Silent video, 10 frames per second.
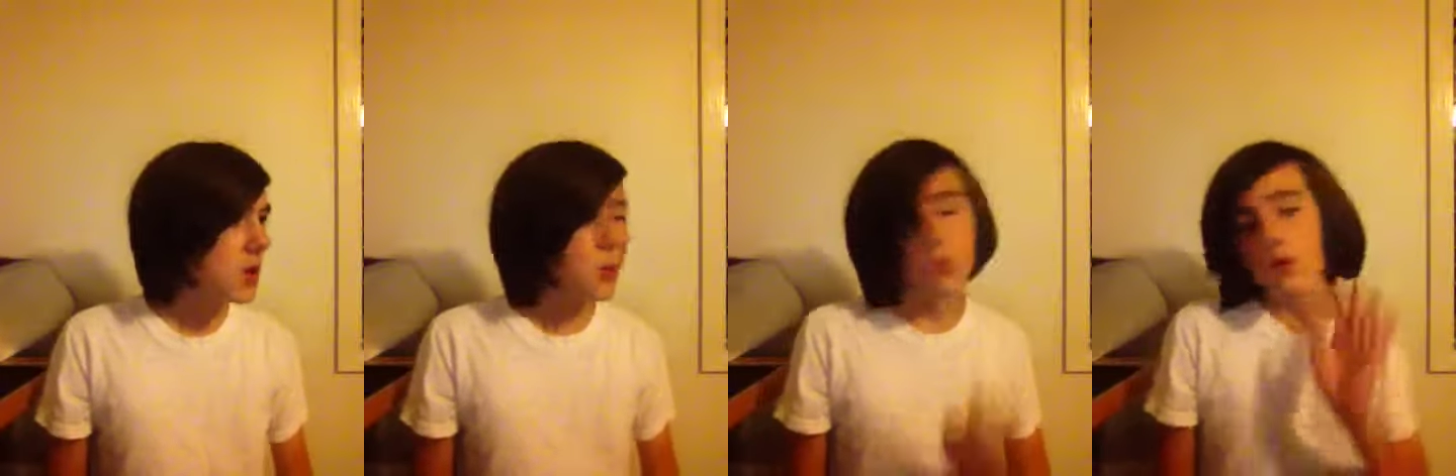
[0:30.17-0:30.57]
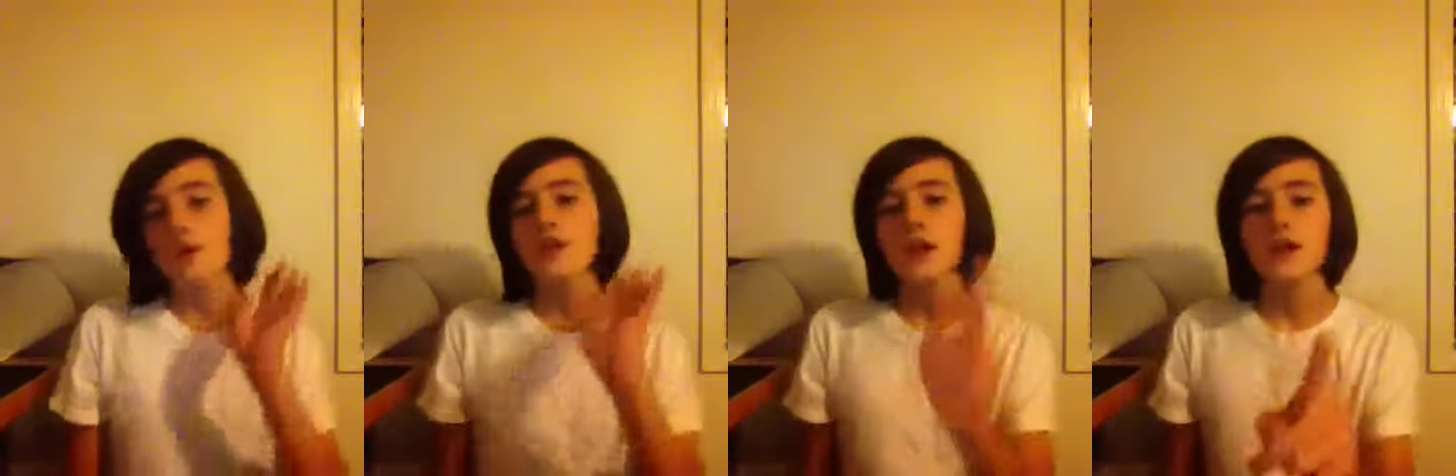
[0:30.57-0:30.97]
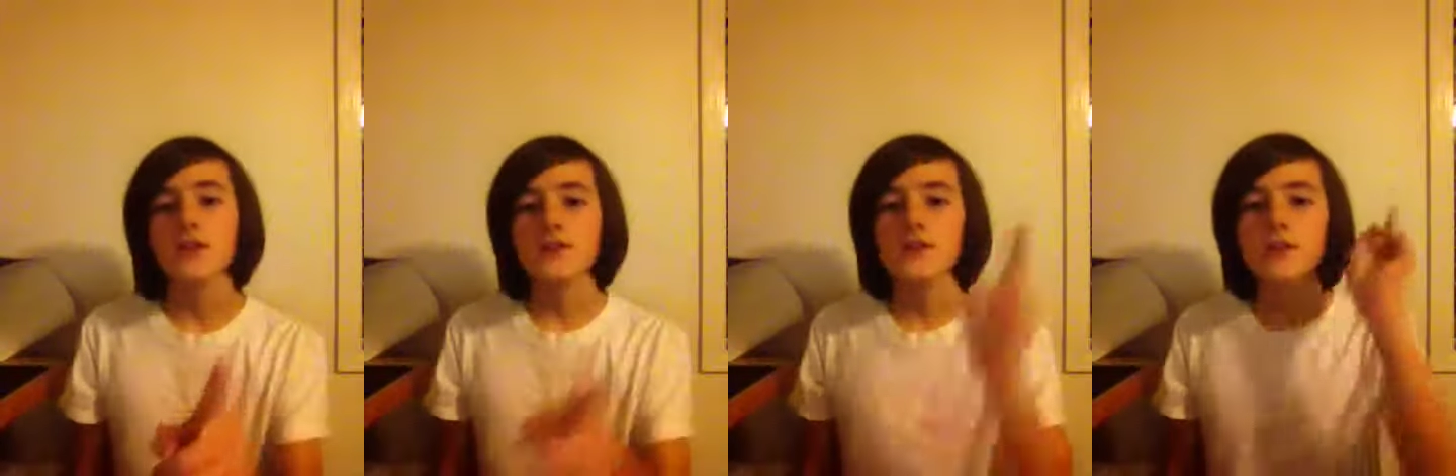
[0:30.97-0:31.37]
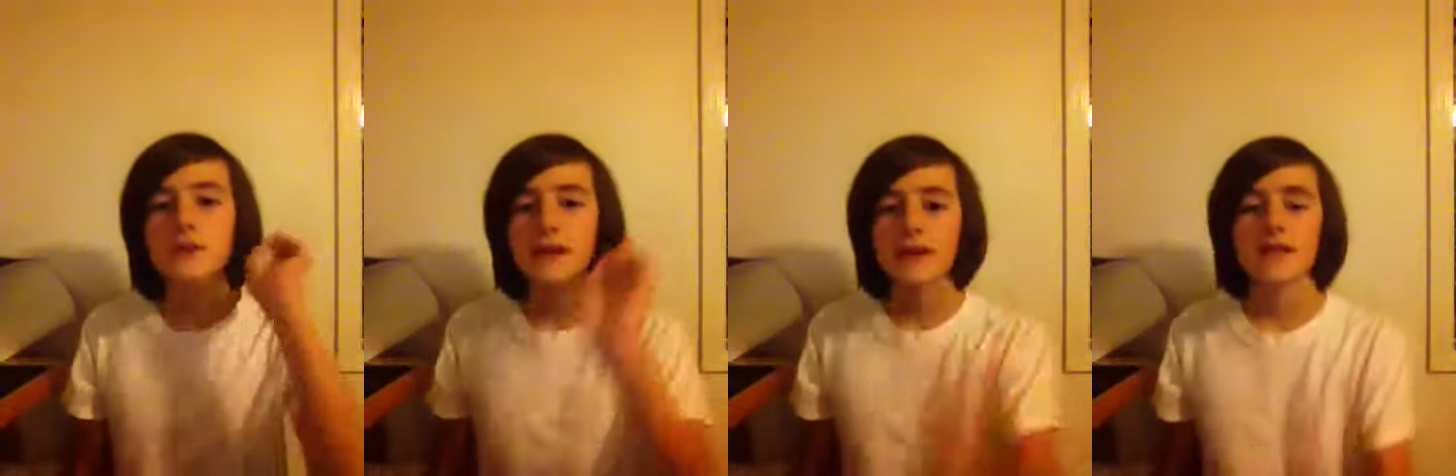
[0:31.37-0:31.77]
We're going to try
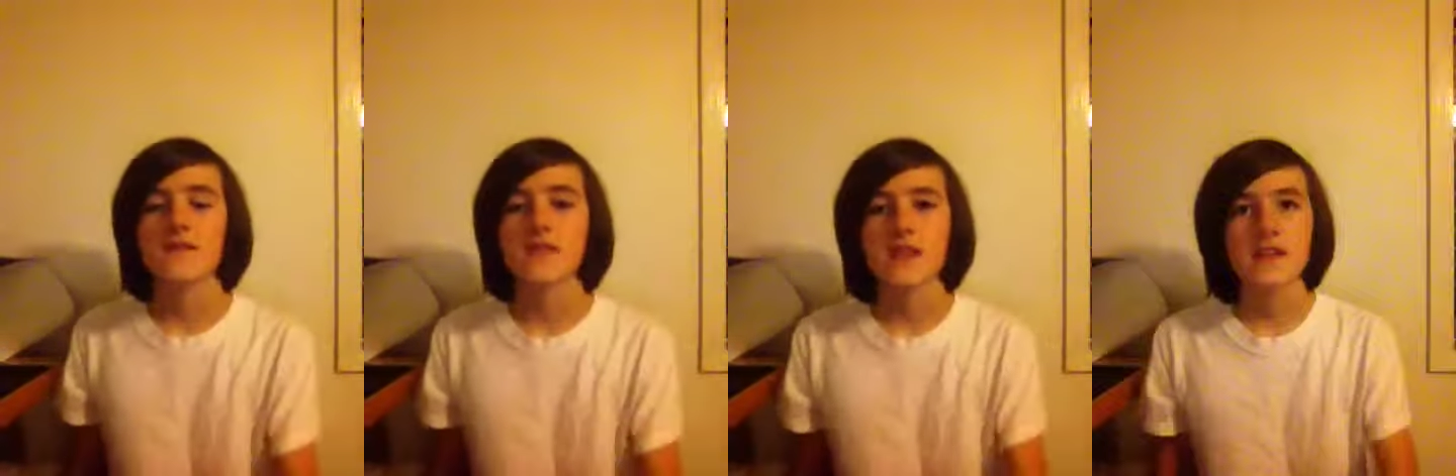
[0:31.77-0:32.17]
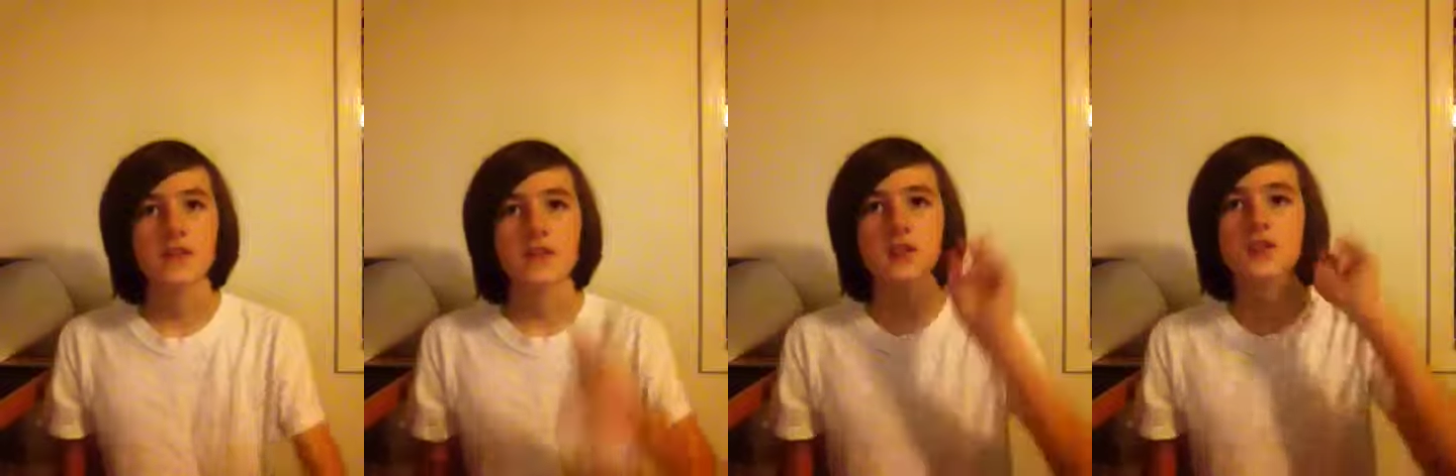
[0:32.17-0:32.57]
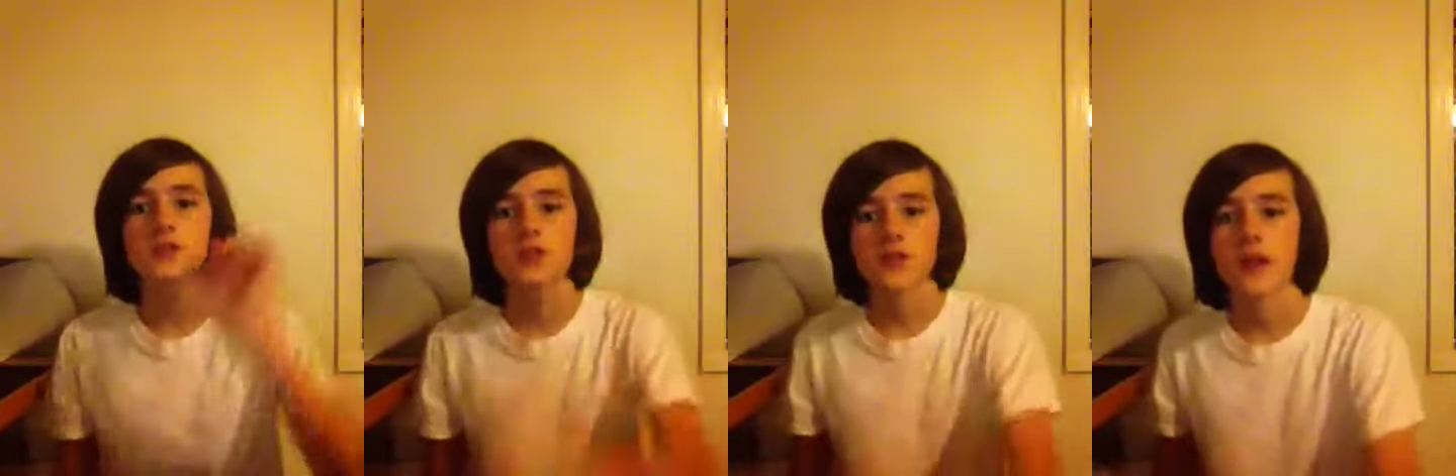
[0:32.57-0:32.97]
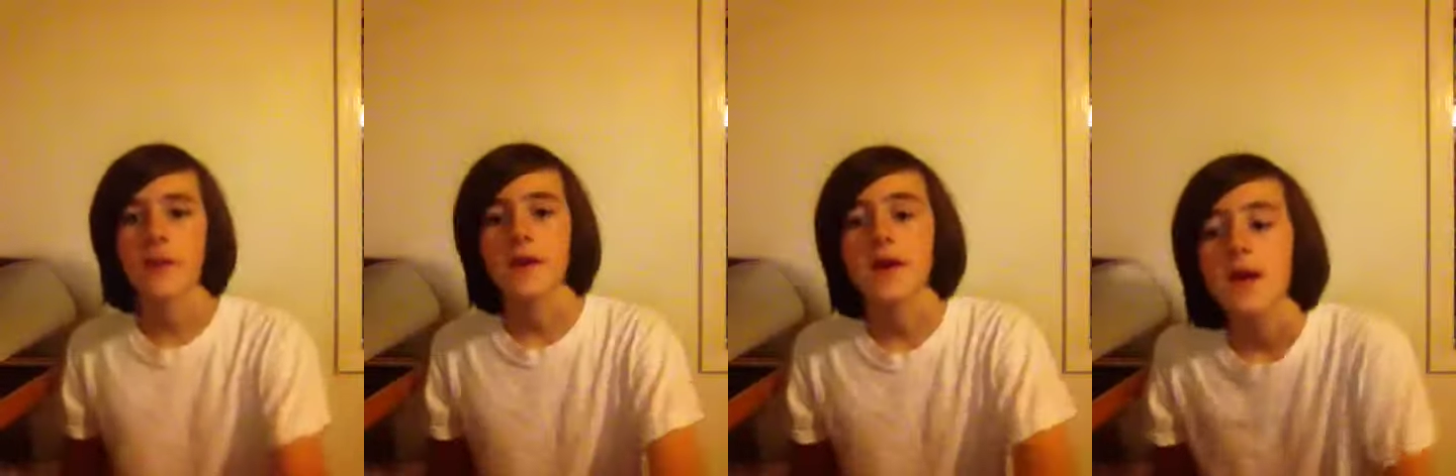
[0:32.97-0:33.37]
Ustream, and if that doesn't work, Social Cam.